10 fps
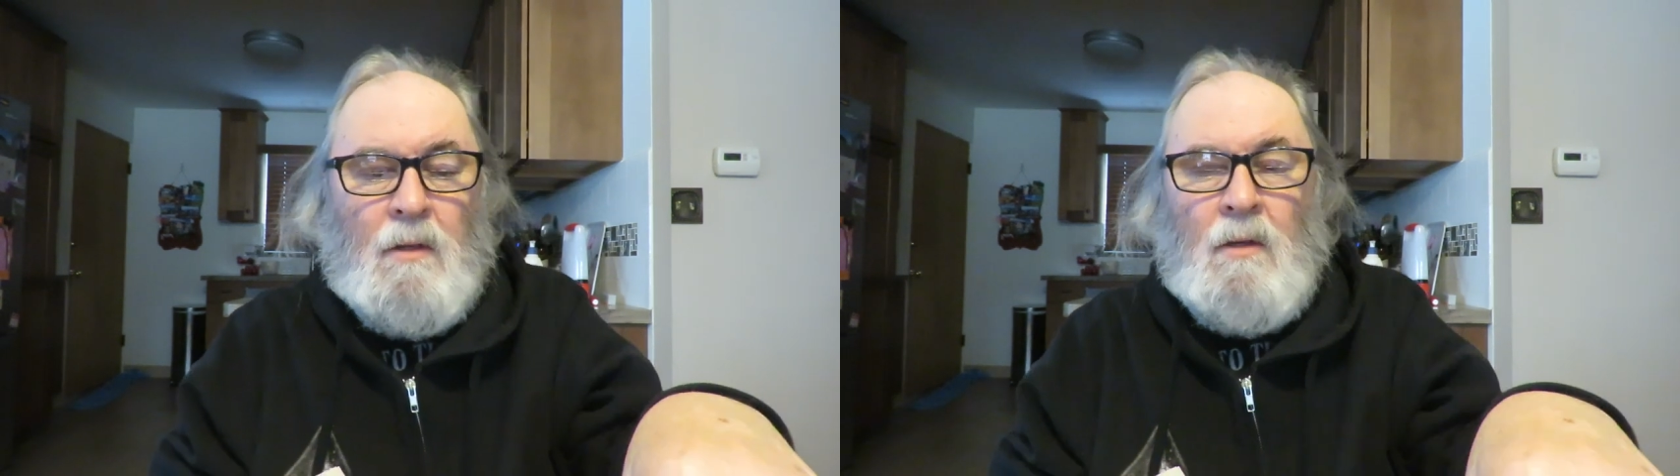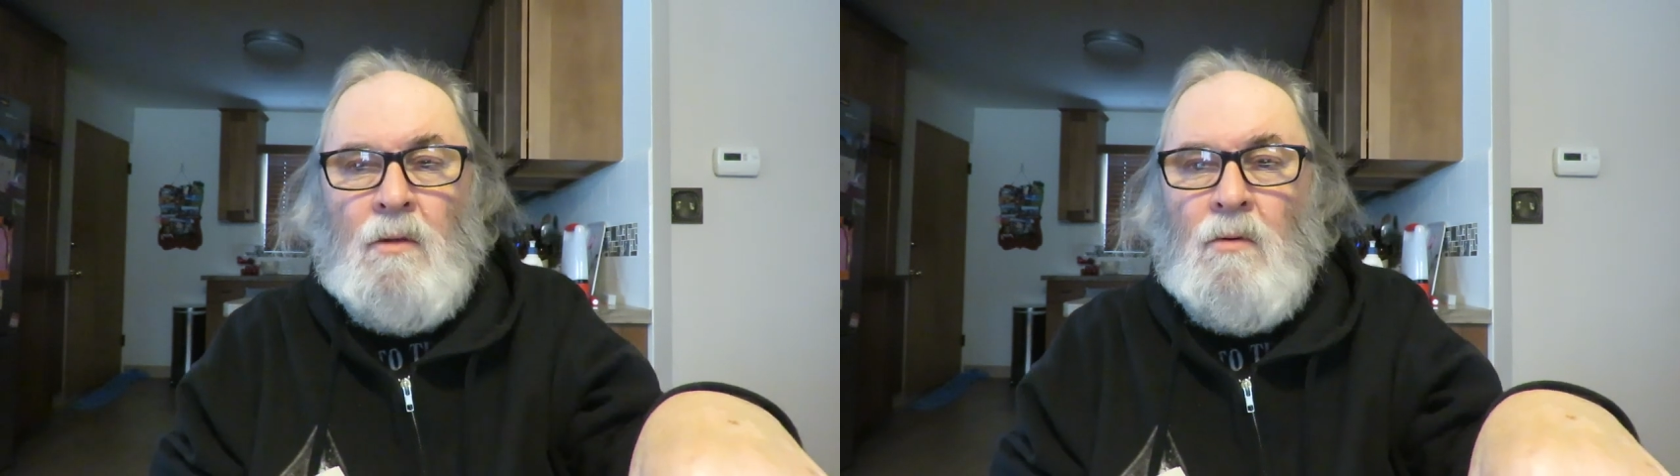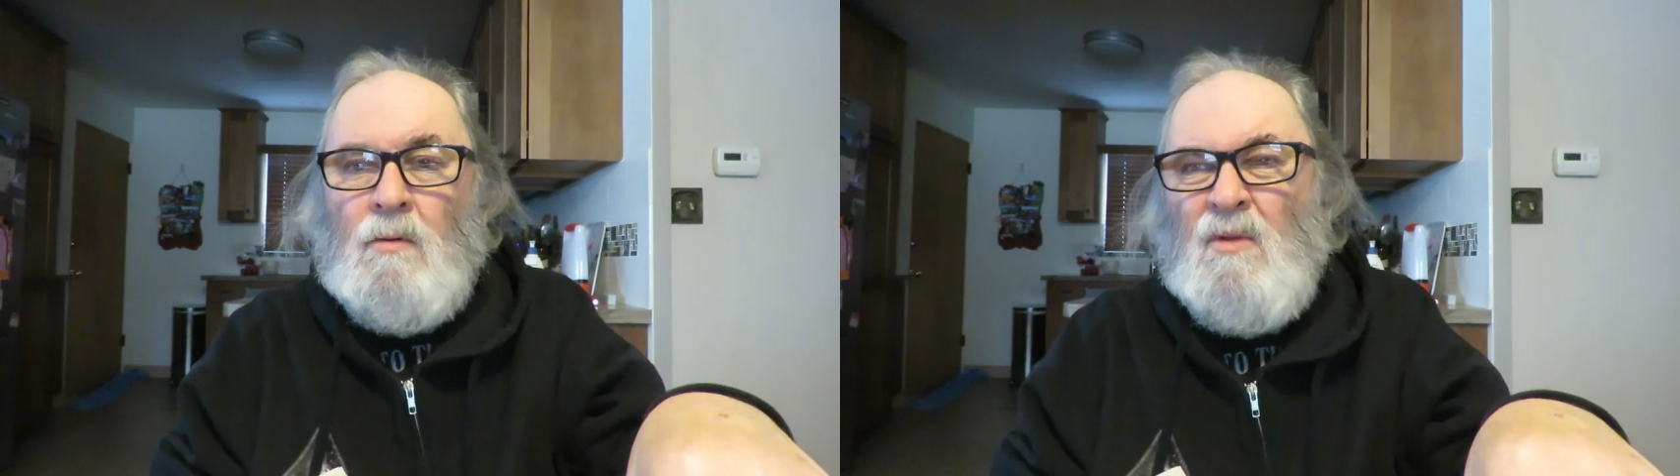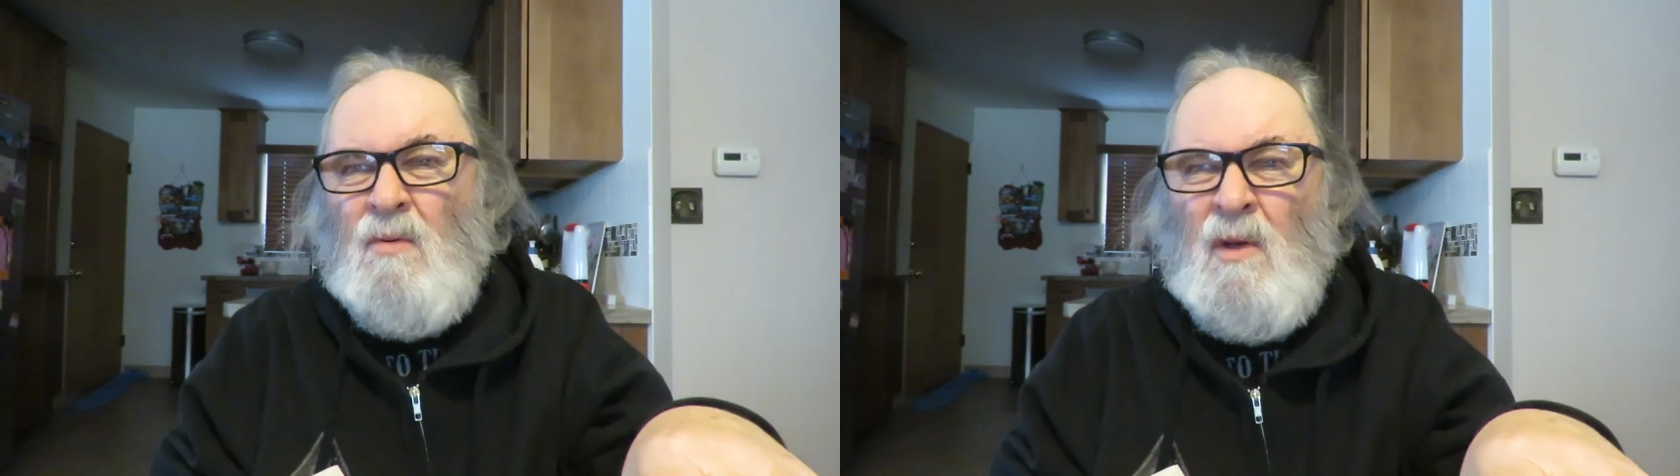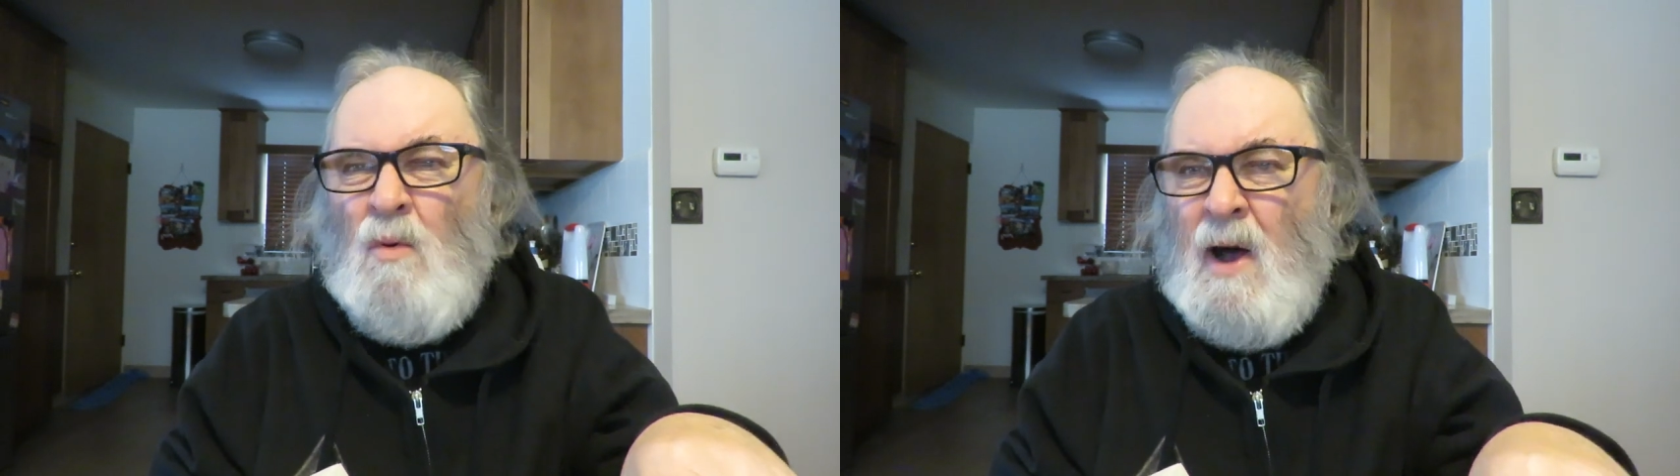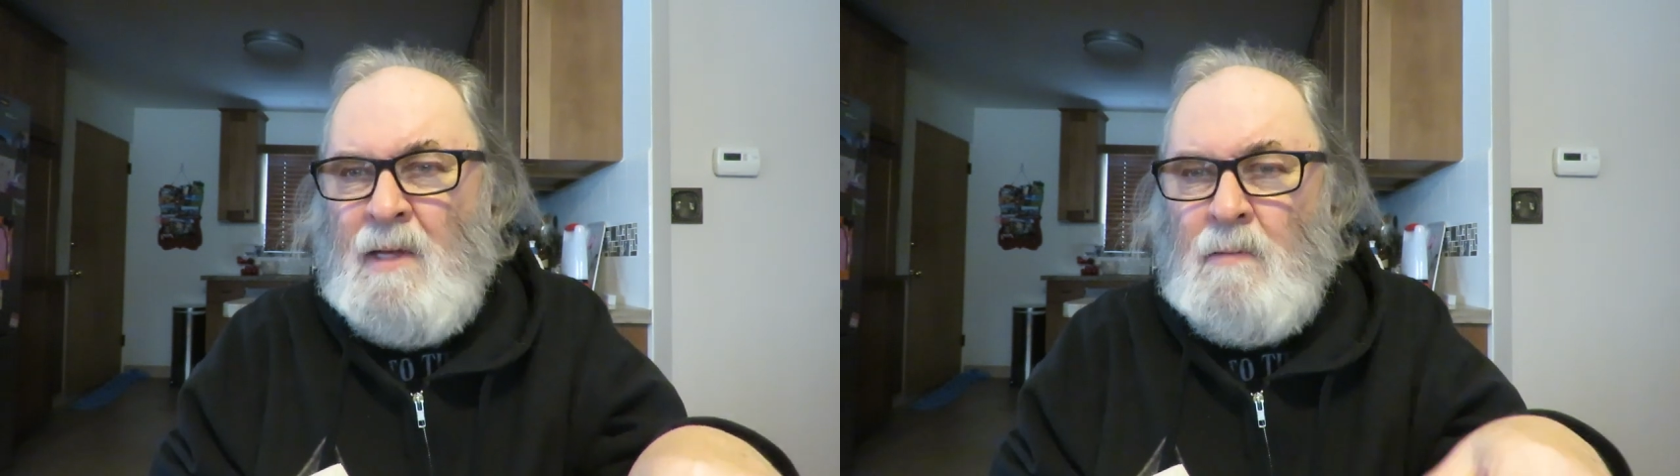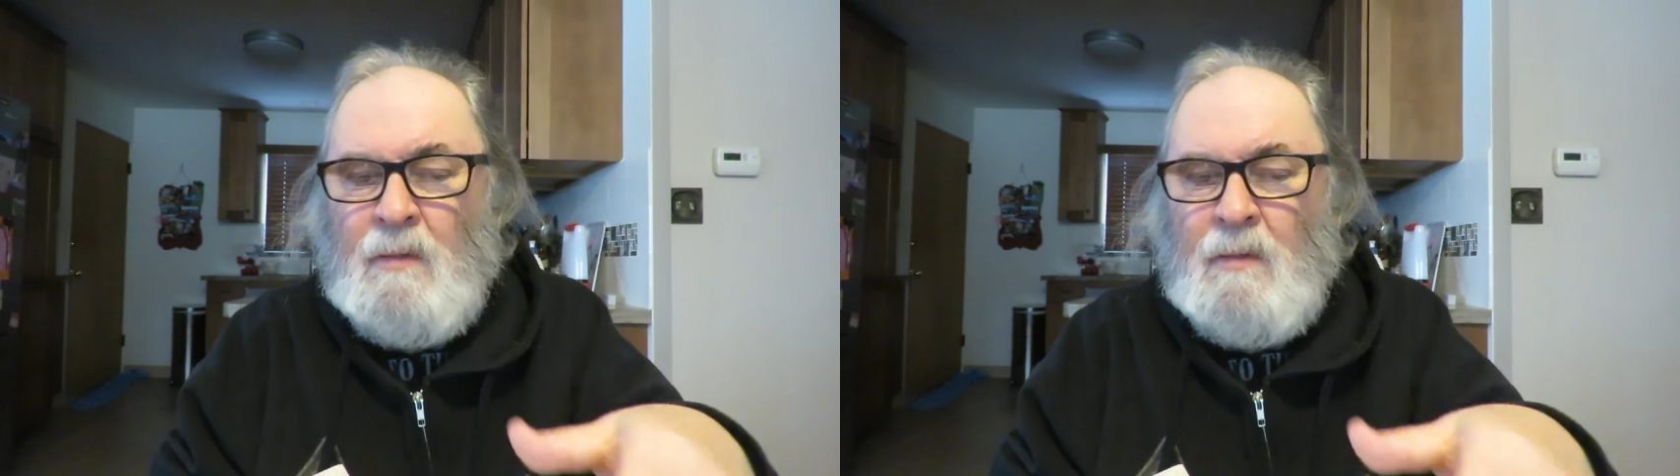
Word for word: the th three wise